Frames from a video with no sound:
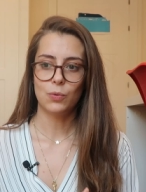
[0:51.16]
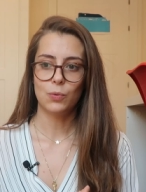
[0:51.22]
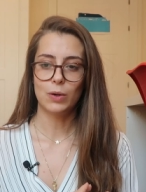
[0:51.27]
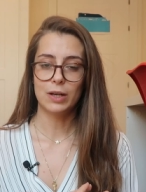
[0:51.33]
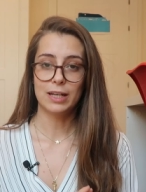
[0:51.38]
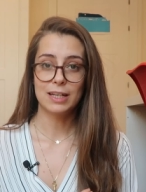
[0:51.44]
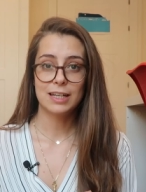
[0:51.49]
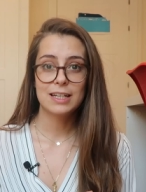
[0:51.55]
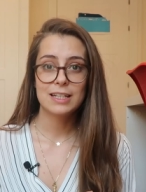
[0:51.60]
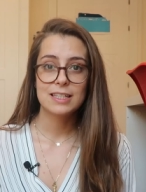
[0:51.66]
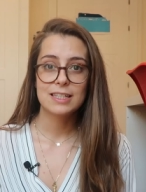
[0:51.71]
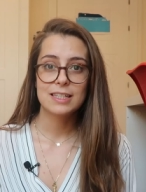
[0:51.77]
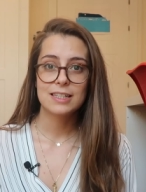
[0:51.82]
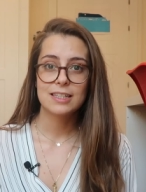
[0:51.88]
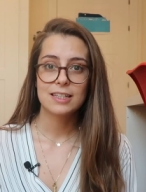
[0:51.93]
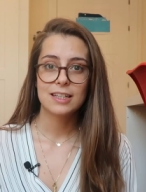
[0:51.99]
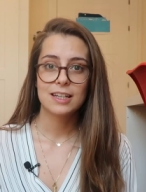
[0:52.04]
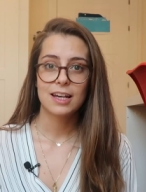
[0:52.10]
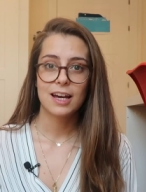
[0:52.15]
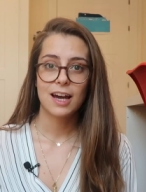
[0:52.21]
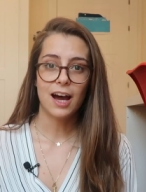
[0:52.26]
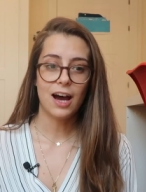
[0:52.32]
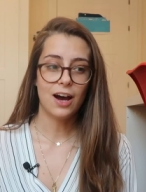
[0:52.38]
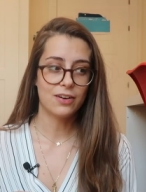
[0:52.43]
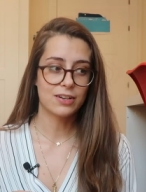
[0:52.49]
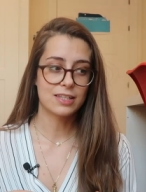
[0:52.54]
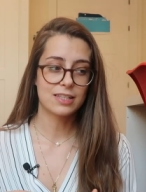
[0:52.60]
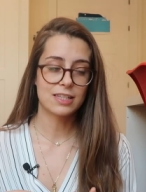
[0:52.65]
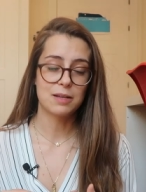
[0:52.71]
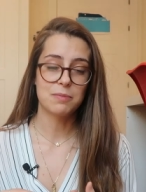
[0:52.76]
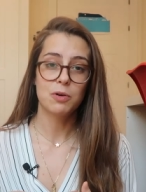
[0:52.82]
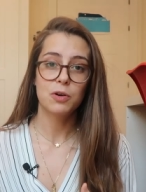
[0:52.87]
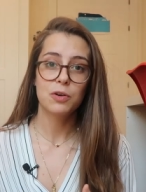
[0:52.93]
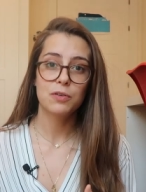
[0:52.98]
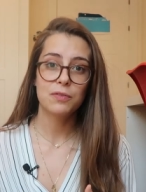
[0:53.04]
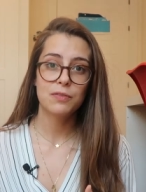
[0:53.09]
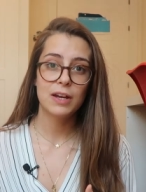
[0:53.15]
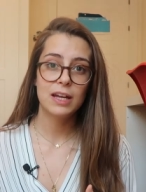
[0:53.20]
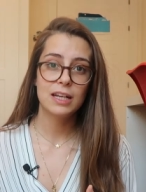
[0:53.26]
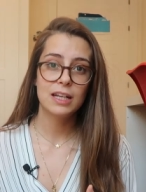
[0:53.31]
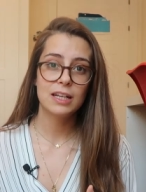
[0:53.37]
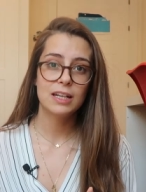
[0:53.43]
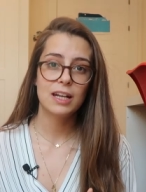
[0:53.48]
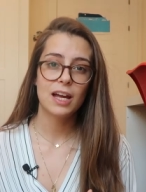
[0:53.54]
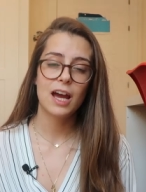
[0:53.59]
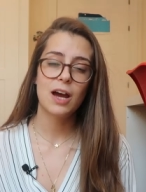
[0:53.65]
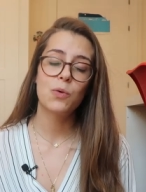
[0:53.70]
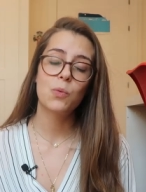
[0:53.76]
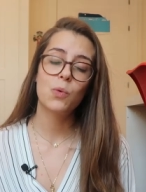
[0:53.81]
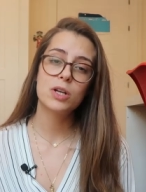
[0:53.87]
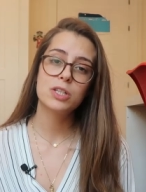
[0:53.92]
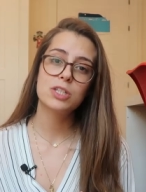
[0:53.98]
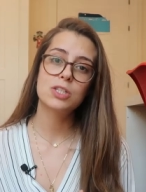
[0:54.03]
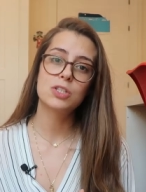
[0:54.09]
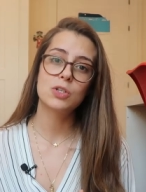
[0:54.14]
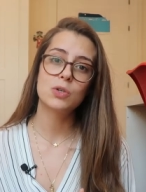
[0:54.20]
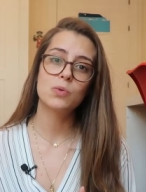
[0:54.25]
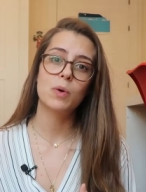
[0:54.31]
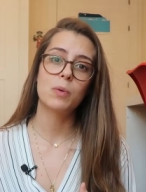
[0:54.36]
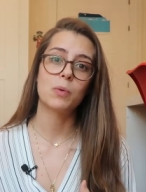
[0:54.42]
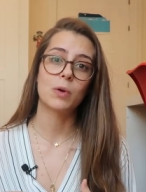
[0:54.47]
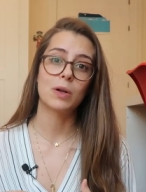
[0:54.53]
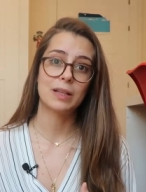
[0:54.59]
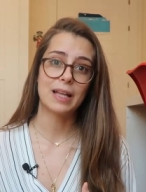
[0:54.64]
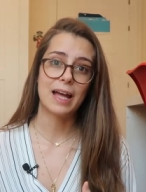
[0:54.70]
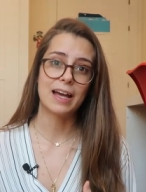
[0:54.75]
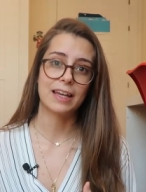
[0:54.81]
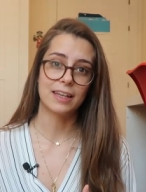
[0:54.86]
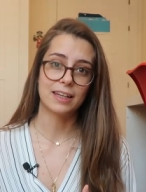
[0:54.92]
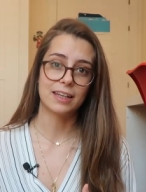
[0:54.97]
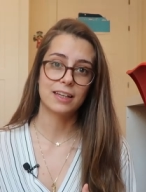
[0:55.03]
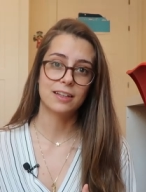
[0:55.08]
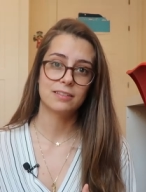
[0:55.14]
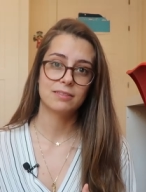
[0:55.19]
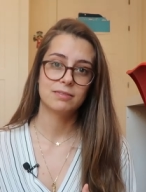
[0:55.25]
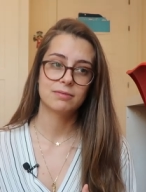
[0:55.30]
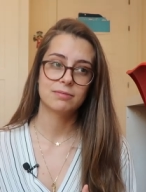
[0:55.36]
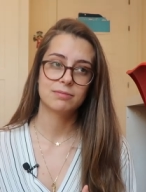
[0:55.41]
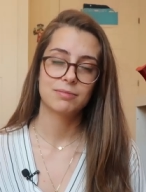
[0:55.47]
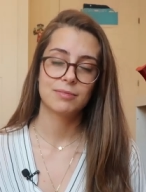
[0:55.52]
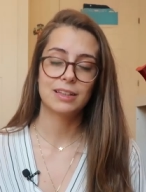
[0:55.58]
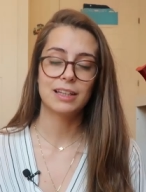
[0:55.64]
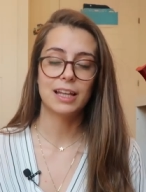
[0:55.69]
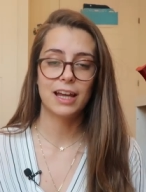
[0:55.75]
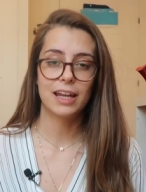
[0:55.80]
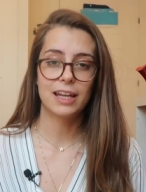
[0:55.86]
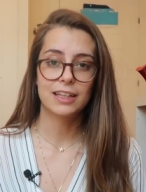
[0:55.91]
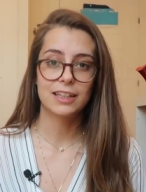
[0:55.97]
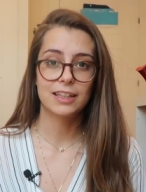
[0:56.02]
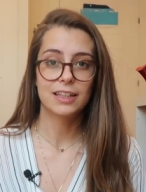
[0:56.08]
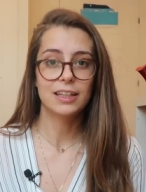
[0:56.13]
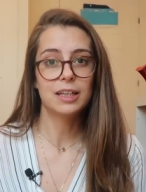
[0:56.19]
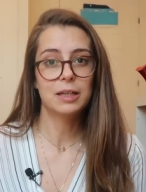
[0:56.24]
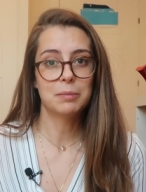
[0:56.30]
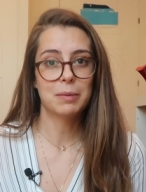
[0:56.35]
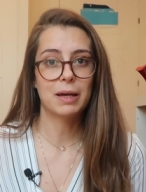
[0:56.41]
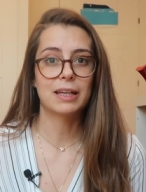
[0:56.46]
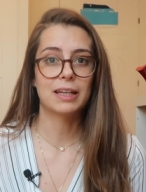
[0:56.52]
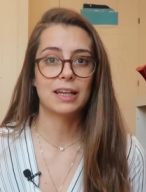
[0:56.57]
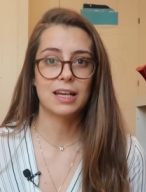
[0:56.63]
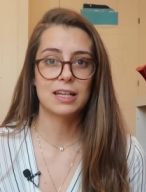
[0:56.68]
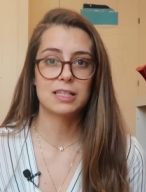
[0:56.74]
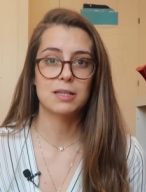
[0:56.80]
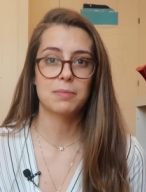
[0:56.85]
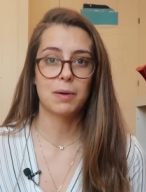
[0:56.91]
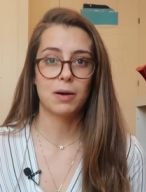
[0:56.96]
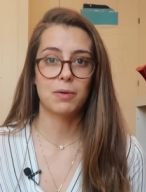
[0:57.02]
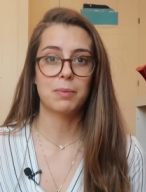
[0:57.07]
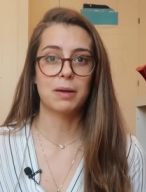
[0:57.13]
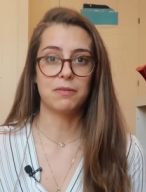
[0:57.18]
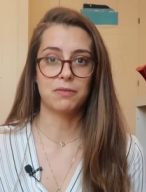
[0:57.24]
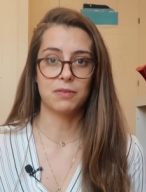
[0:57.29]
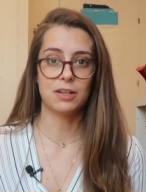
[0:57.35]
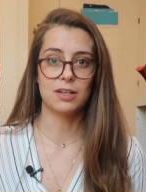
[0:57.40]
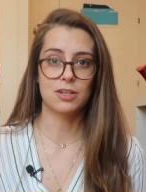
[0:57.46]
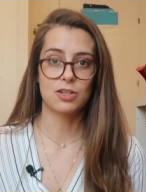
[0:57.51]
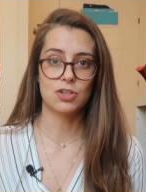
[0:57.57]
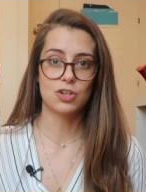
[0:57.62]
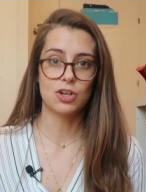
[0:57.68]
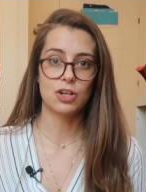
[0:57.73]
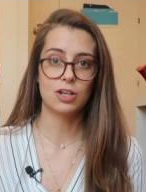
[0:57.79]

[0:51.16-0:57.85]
what it is, how to stay motivated, and what to do when we're lacking it, like in my case about my fitness